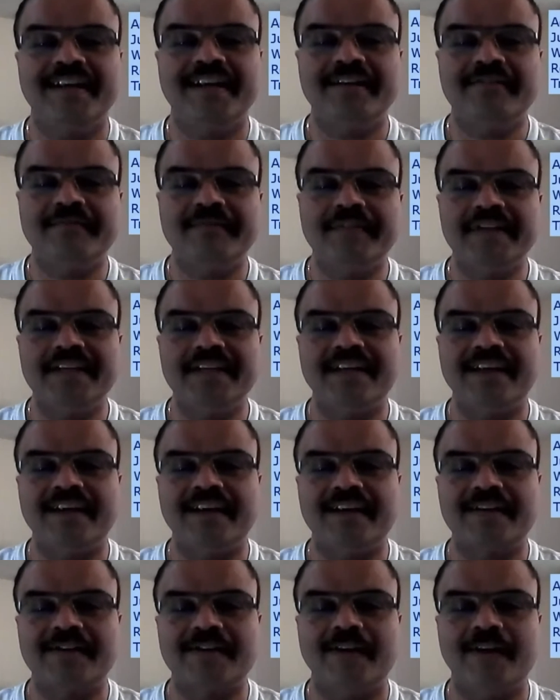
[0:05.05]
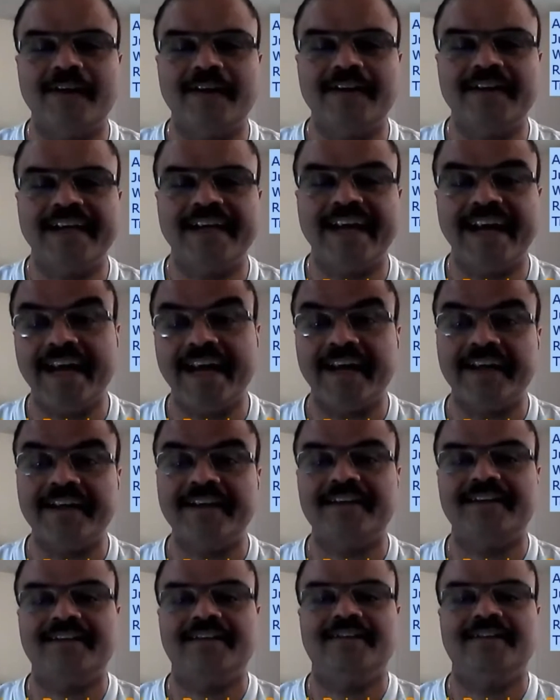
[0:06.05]
and we are on
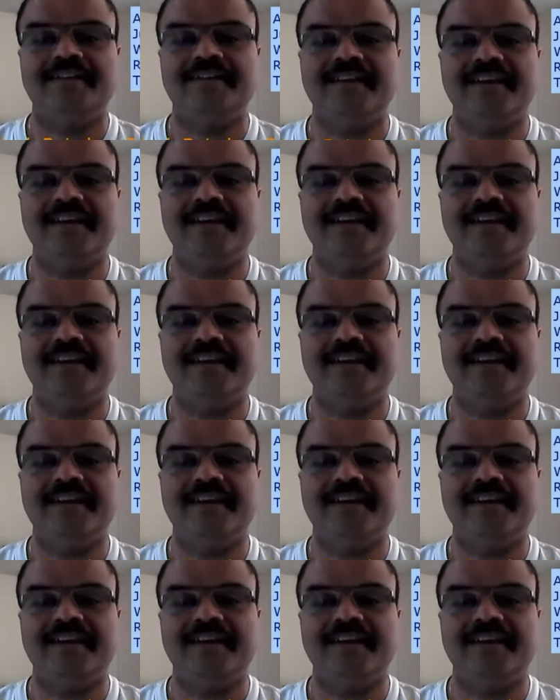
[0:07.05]
air